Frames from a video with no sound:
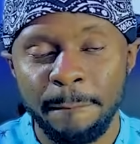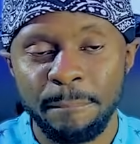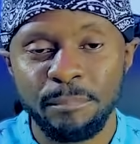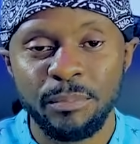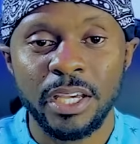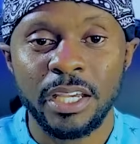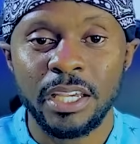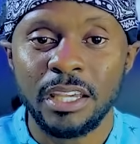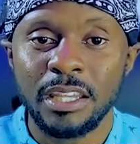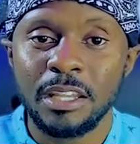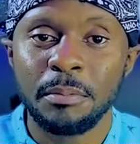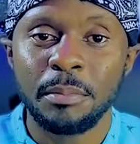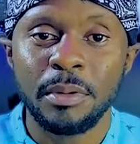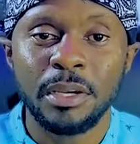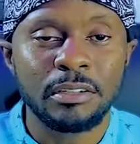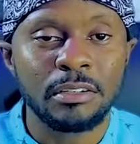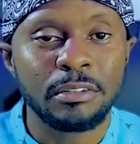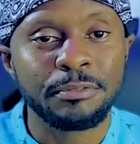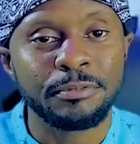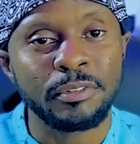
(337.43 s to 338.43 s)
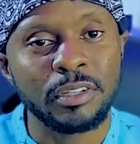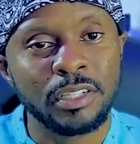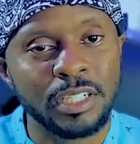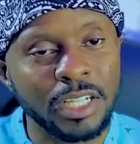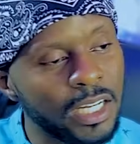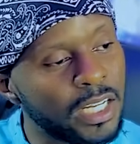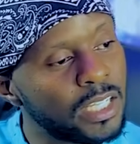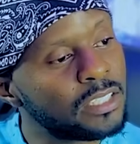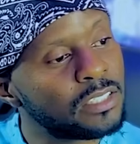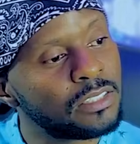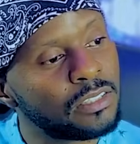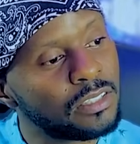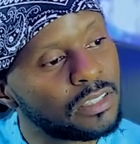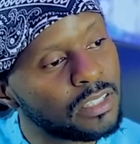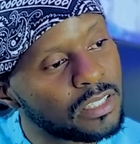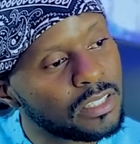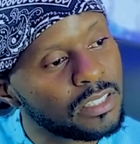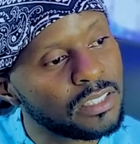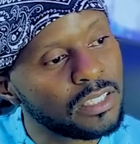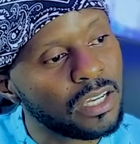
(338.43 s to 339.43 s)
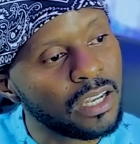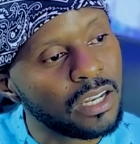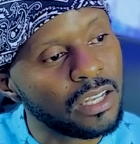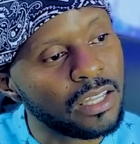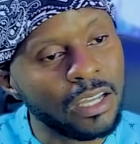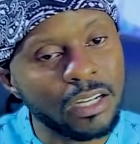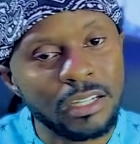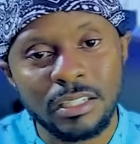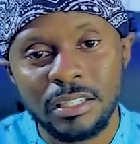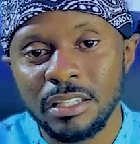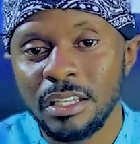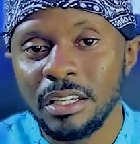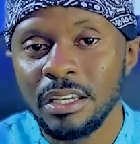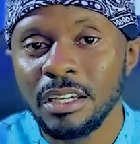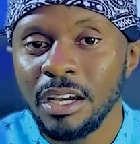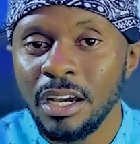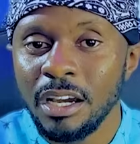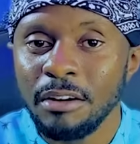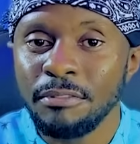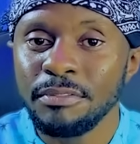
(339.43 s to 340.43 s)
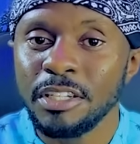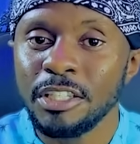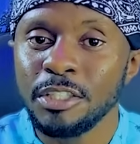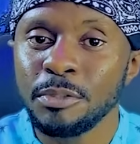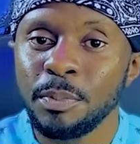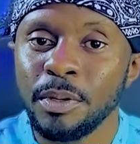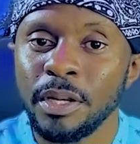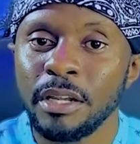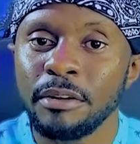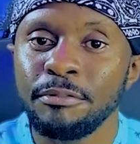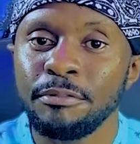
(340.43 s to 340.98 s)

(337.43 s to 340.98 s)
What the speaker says: I get the microphone and I see on the other side that they have displayed